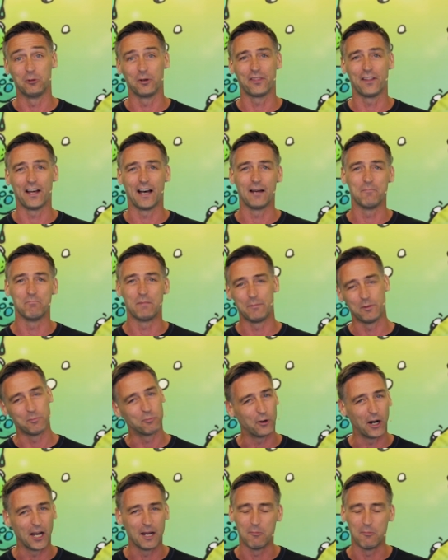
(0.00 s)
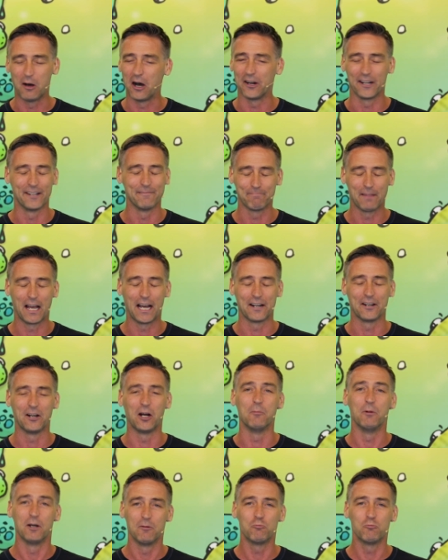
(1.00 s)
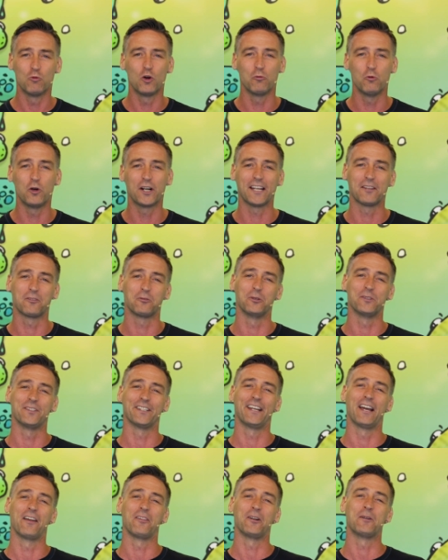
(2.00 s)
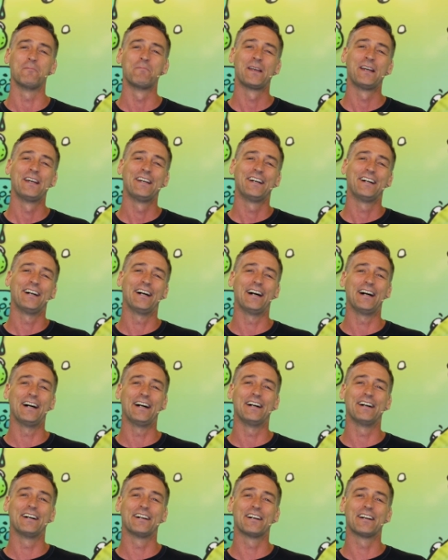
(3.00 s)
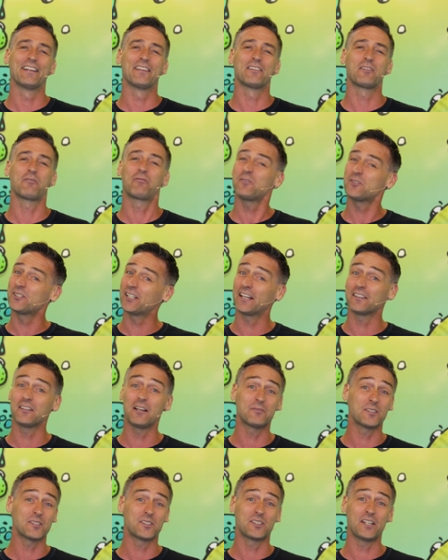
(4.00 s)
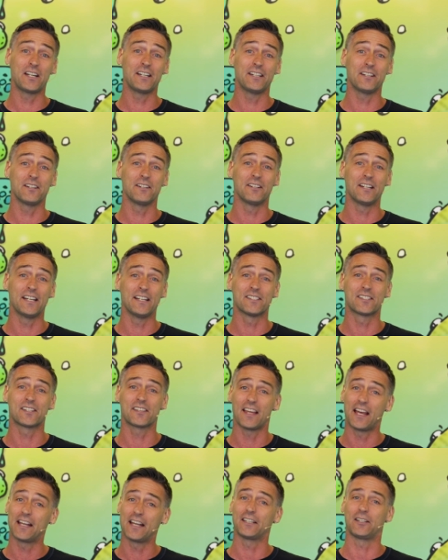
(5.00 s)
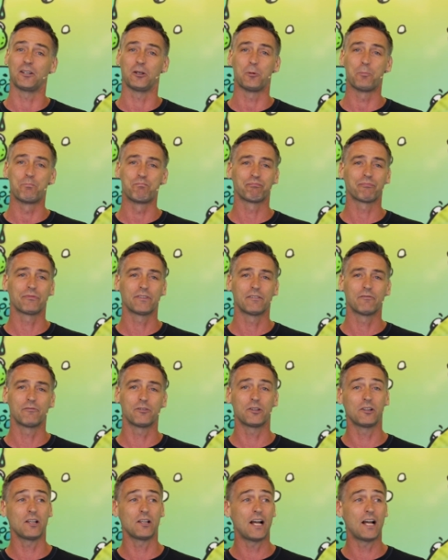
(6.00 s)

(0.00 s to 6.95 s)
with that, maybe pray about it. I don't know, but we'll, we'll get through it together. Uh, the first thing I'd love to say to you is thank you. For the